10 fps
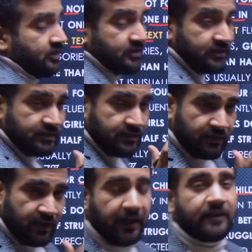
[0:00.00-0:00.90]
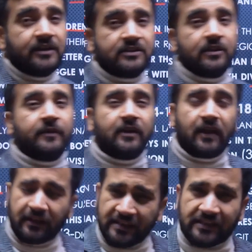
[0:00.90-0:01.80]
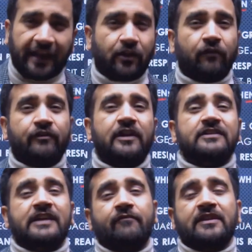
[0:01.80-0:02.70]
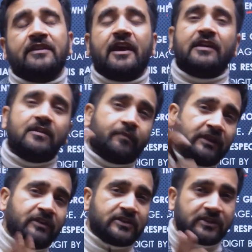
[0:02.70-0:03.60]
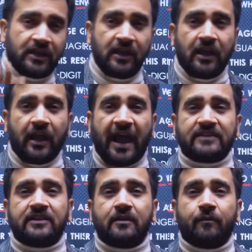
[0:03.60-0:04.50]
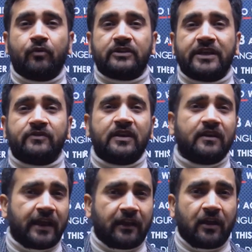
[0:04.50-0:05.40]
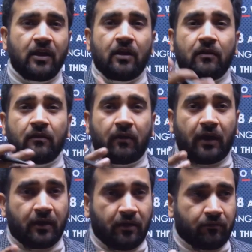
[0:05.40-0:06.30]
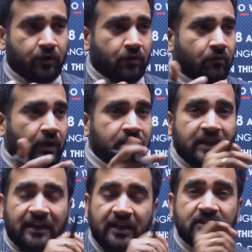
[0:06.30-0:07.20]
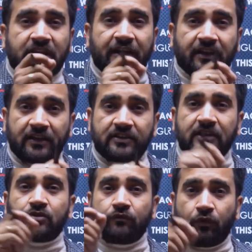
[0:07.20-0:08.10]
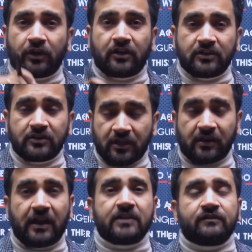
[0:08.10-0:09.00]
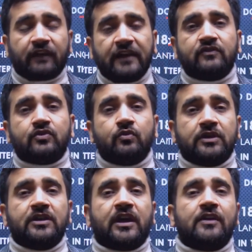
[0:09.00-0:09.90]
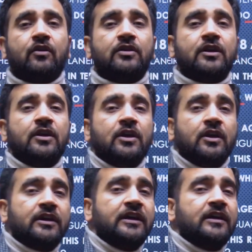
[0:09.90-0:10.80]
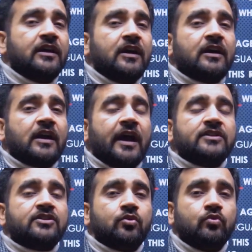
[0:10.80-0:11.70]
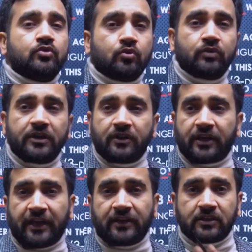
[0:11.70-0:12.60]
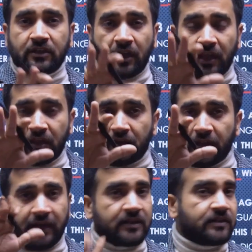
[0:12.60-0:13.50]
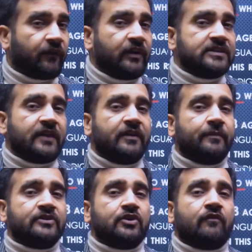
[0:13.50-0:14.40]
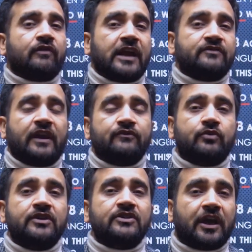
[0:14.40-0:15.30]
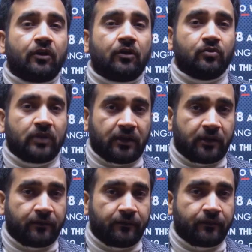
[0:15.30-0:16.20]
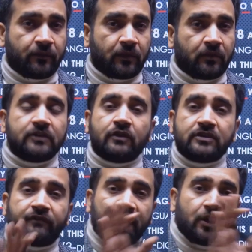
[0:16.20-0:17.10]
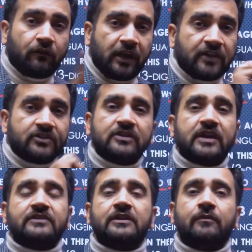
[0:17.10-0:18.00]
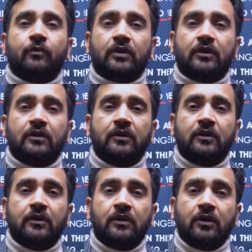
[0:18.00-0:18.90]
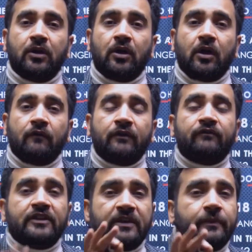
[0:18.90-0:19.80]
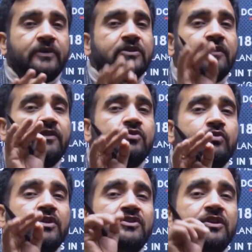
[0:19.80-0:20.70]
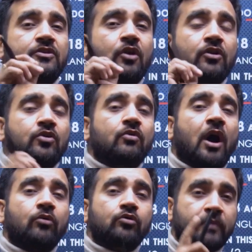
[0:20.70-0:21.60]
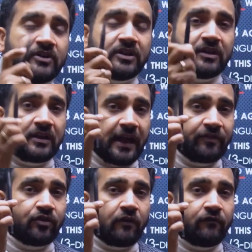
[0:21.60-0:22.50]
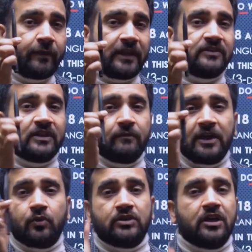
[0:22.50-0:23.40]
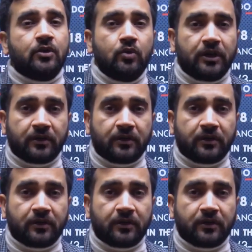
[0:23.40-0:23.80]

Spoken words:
is again disturbing, and these kind of figures have been there in the previous ASER reports as well. Like in that age category, 6 to 14 years, a class 5 student cannot read a class 2 student text. That is 57% of class 5 students cannot do that. This was the finding of last year's ASER report. 53% of the students did not know how to measure the length of a pencil by using a ruler.